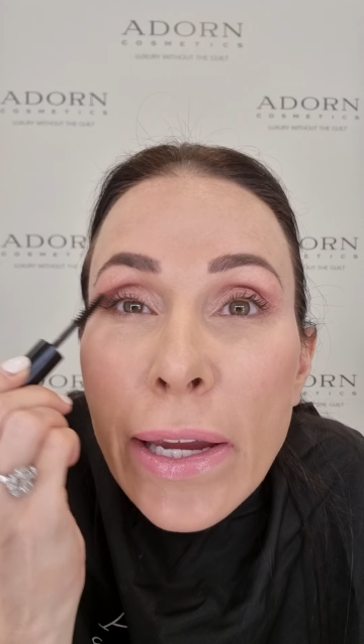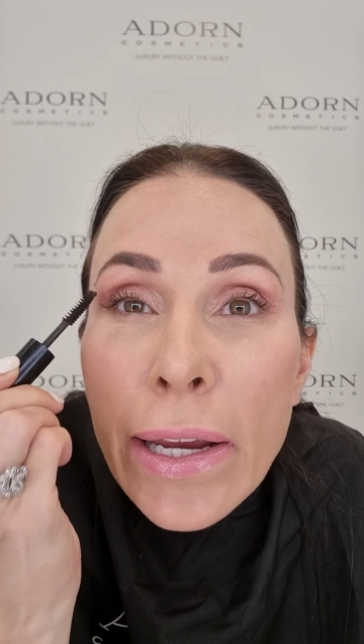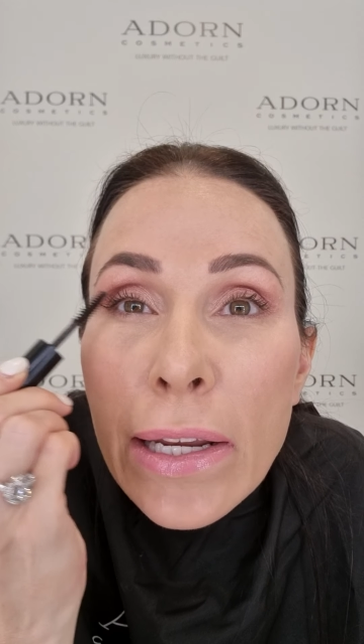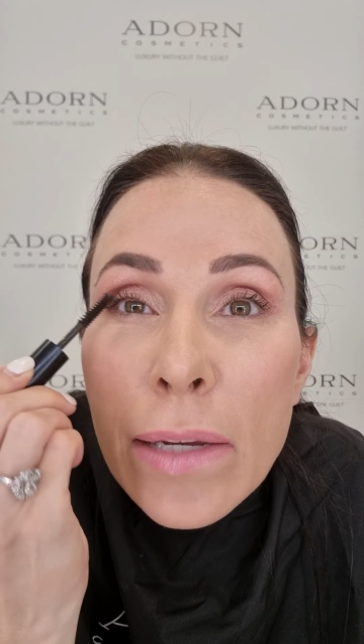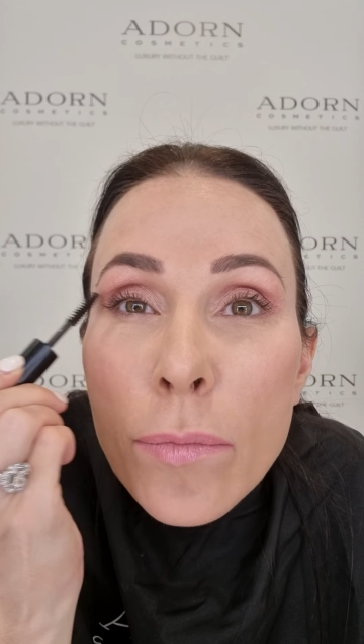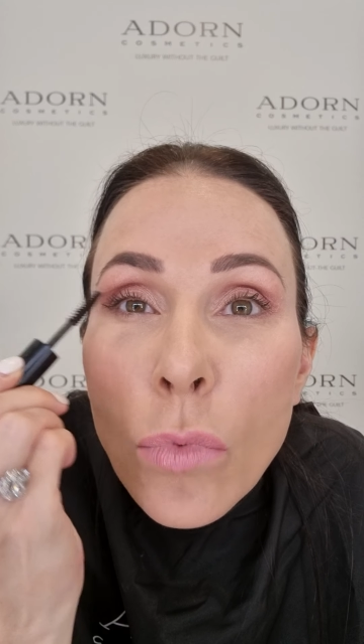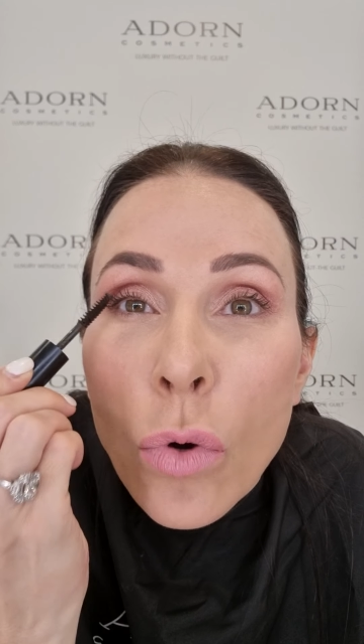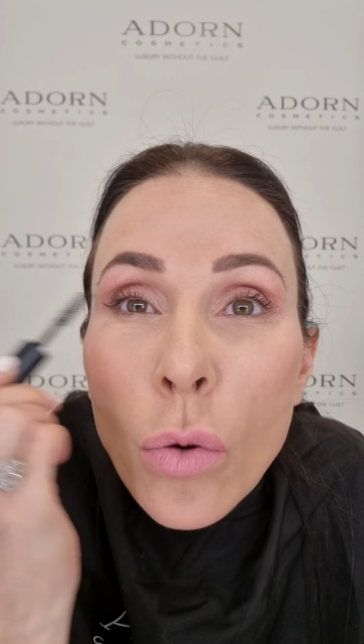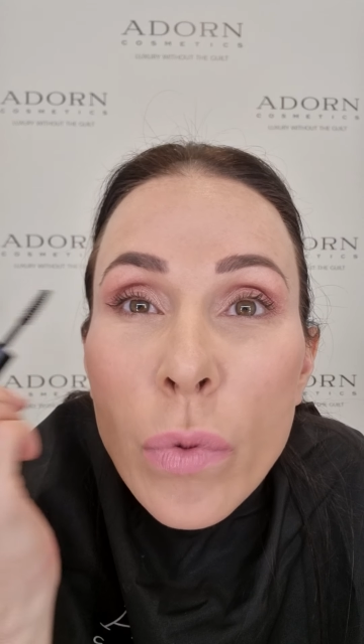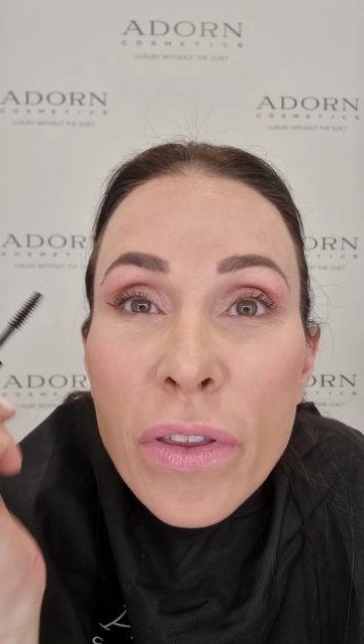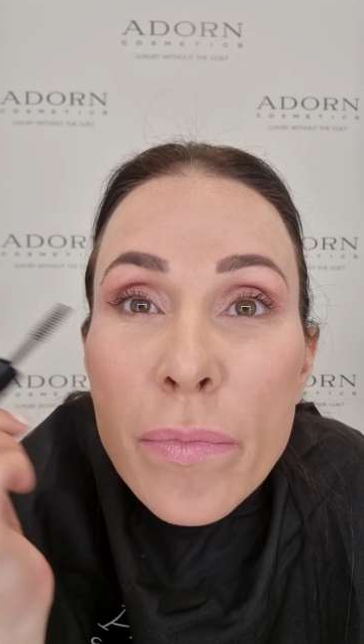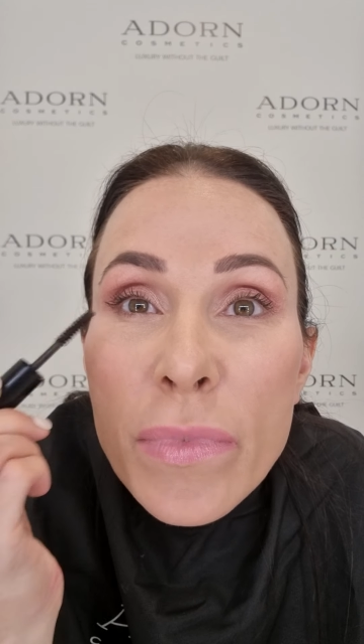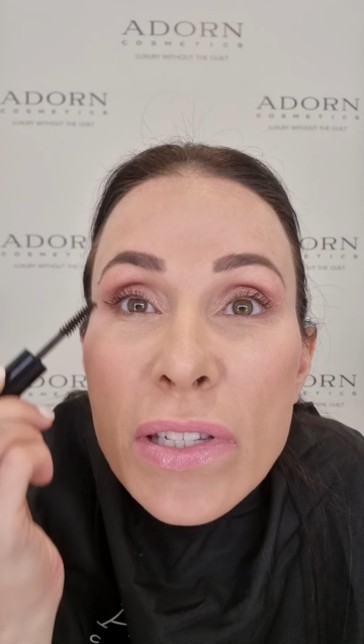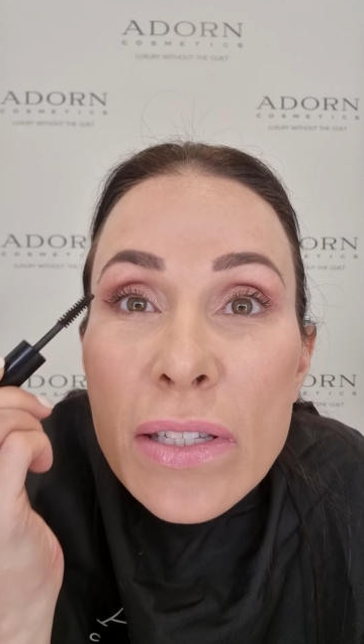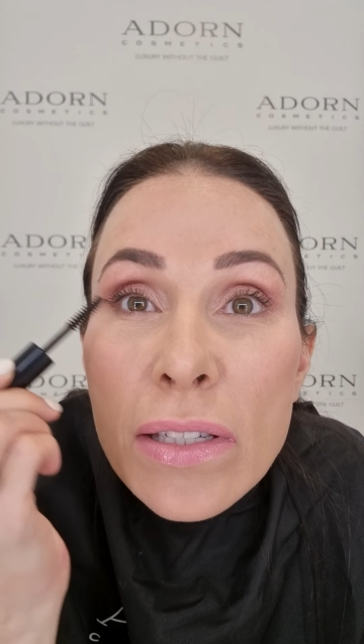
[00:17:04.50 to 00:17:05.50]
anymore
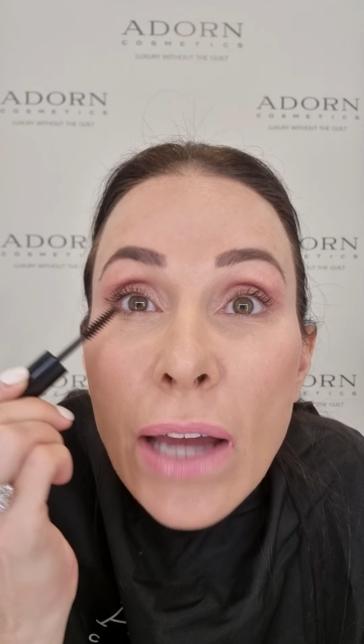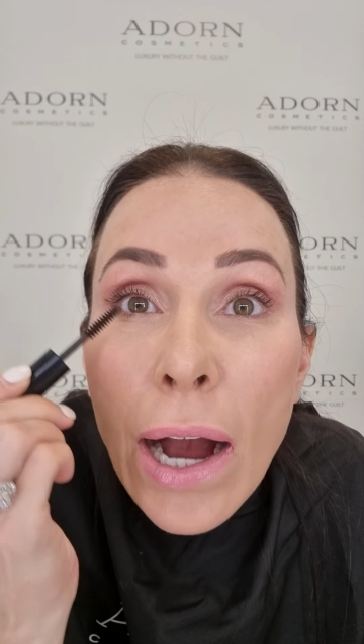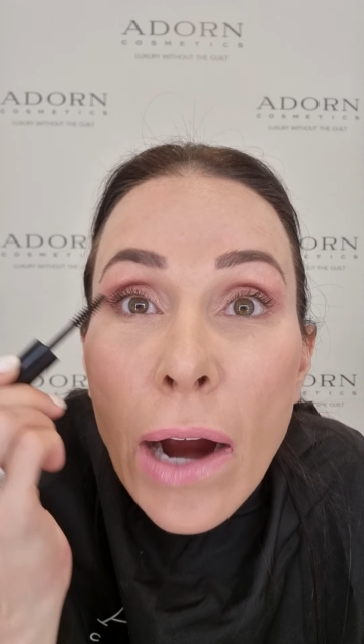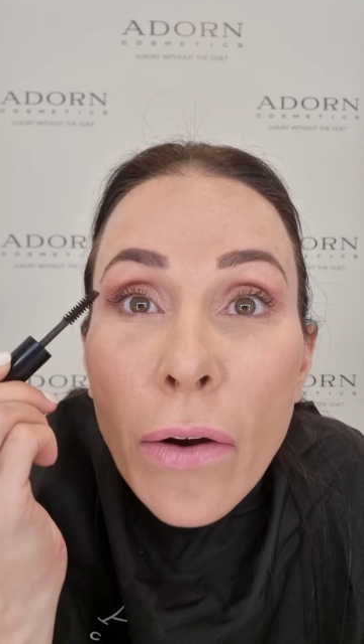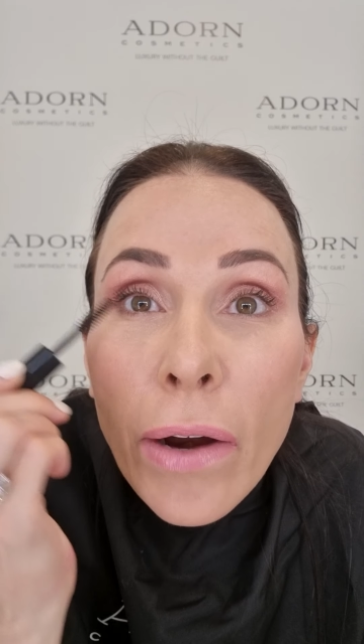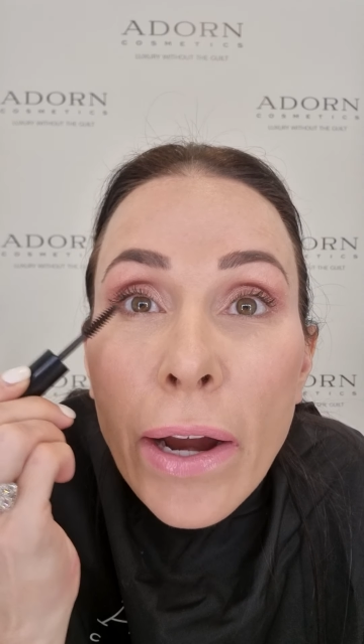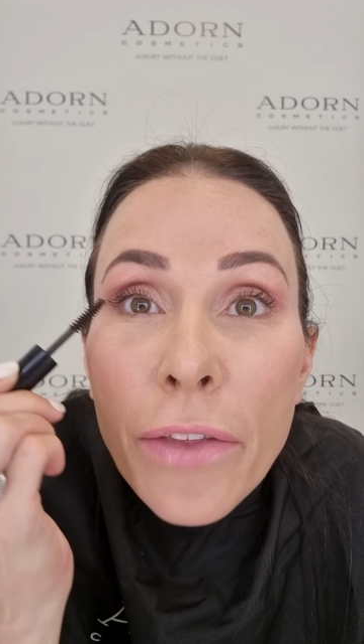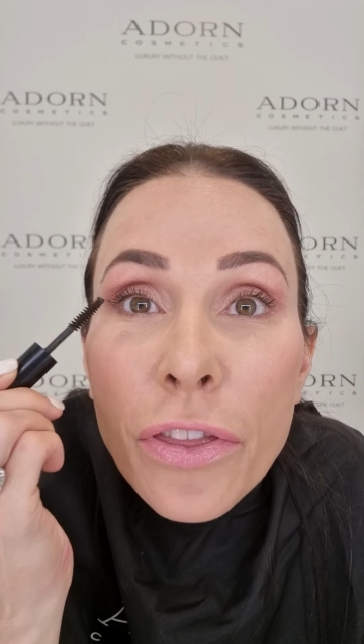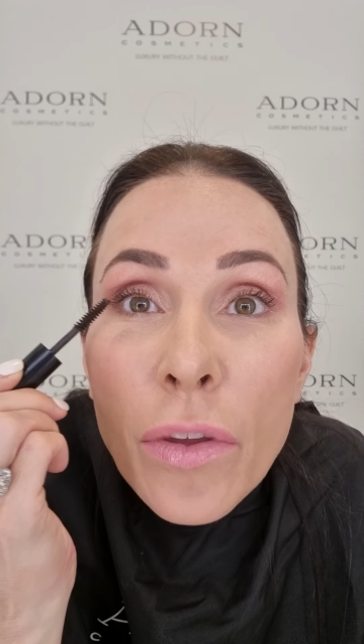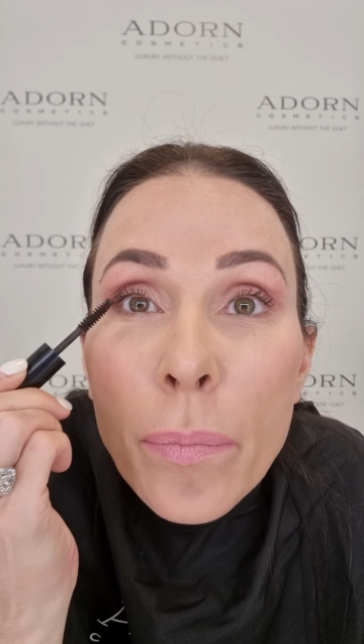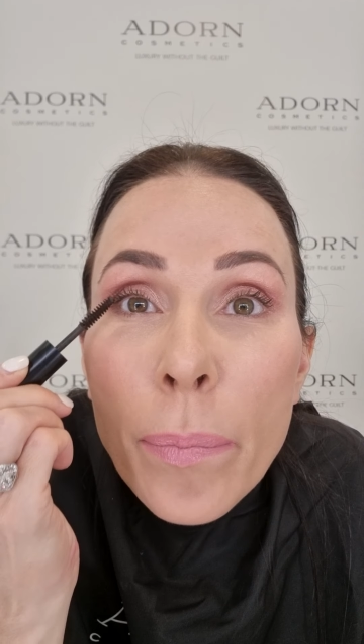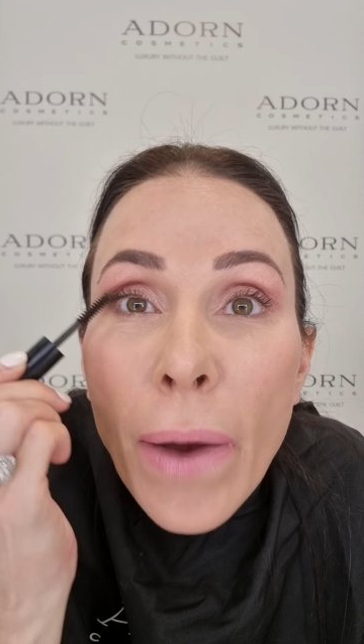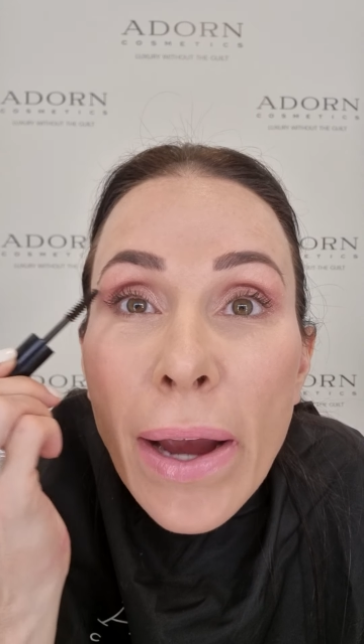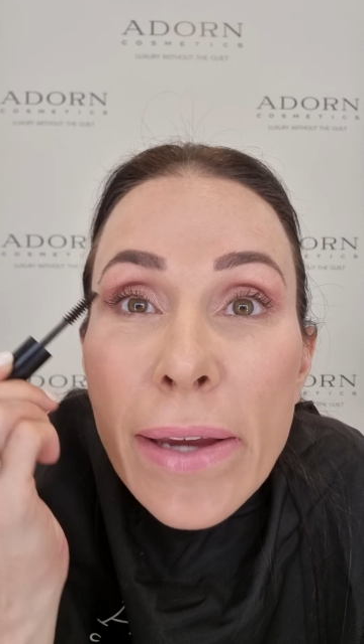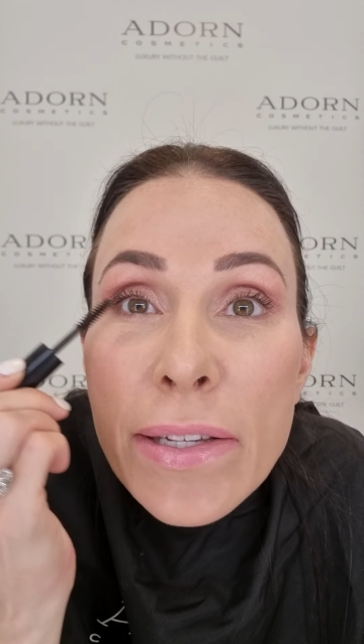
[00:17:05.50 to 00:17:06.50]
with mascara at the
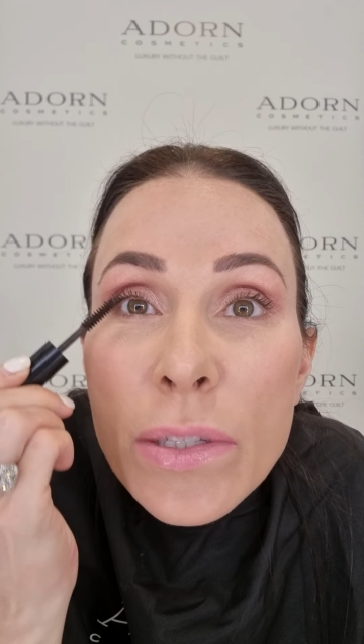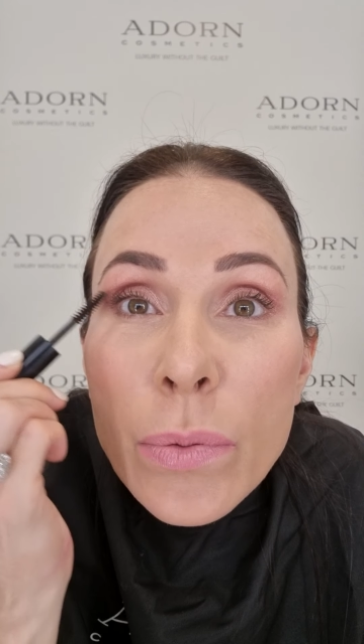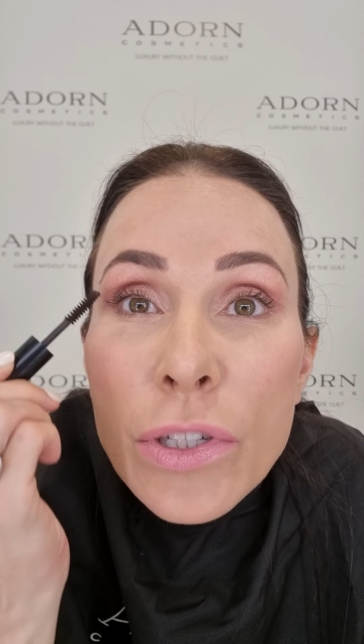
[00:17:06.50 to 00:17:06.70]
base,